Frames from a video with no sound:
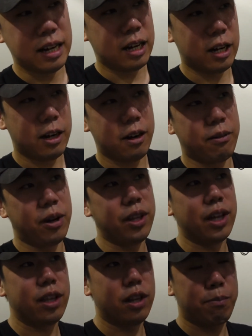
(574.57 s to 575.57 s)

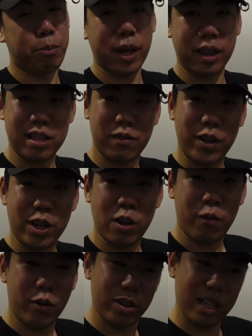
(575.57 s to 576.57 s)
another practice video
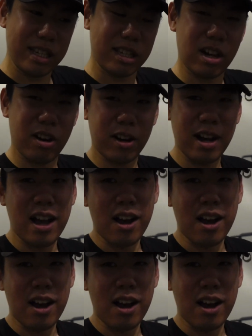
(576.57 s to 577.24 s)
for this song,